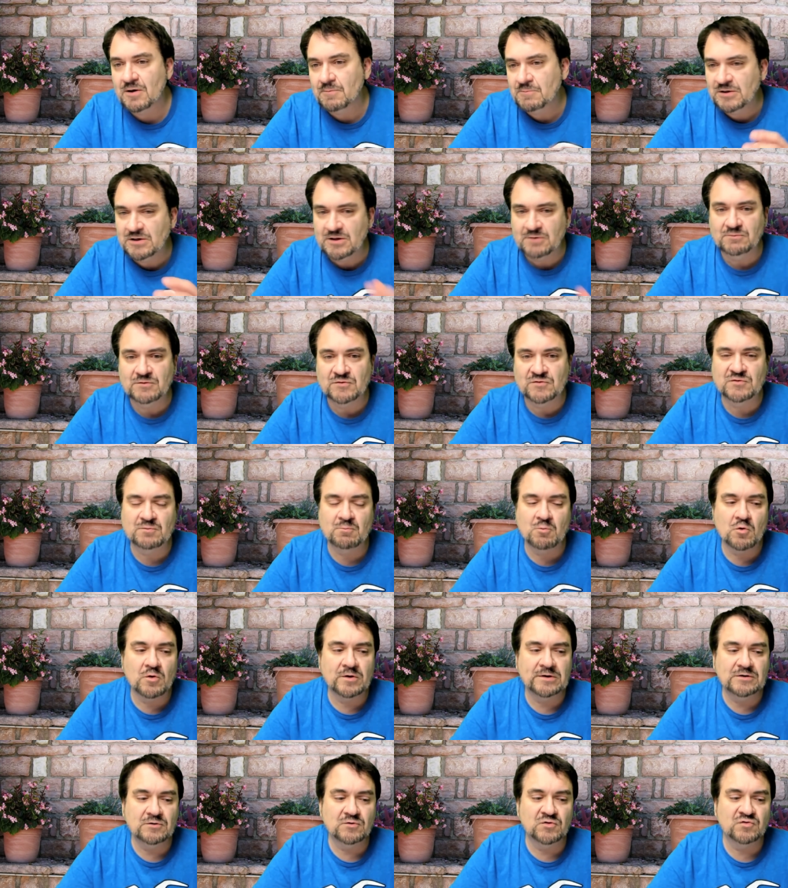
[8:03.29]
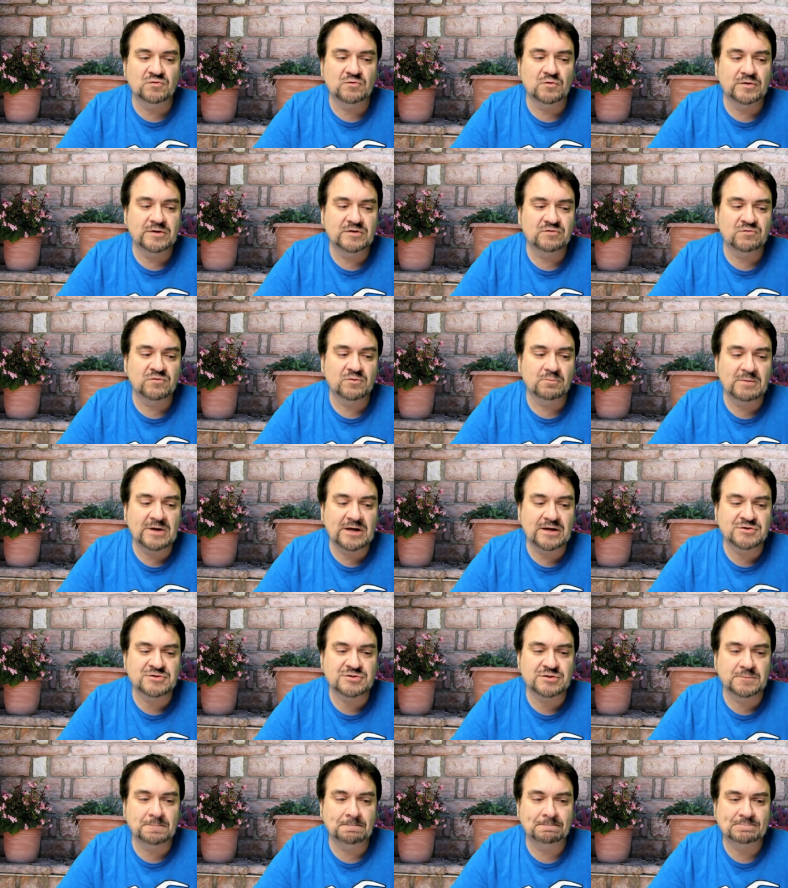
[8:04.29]
I'm going to give you some more useful
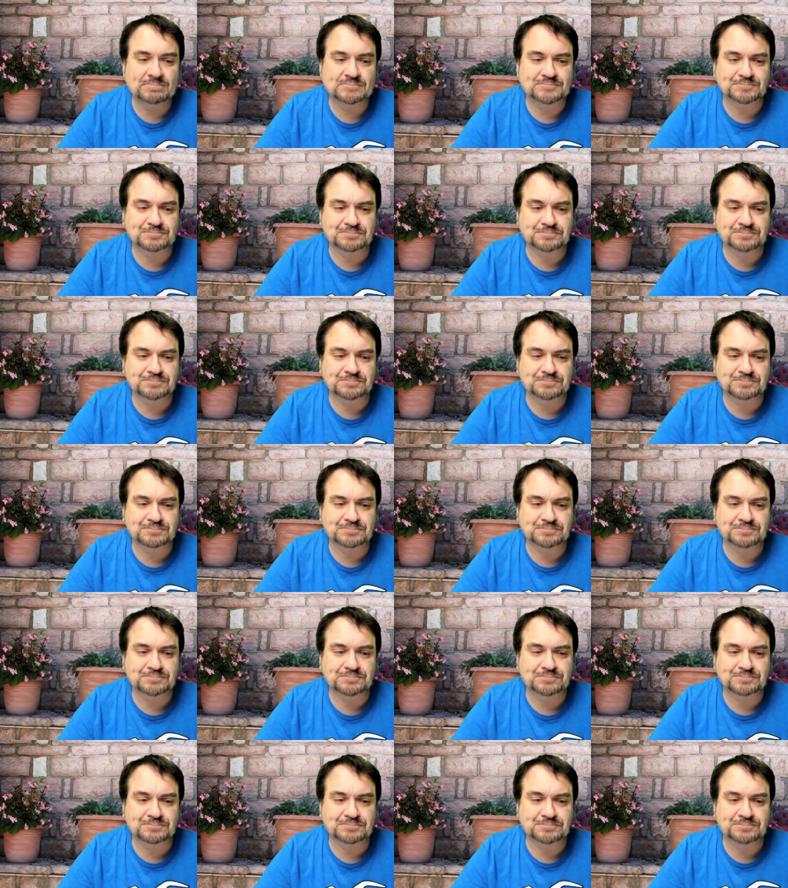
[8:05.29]
information.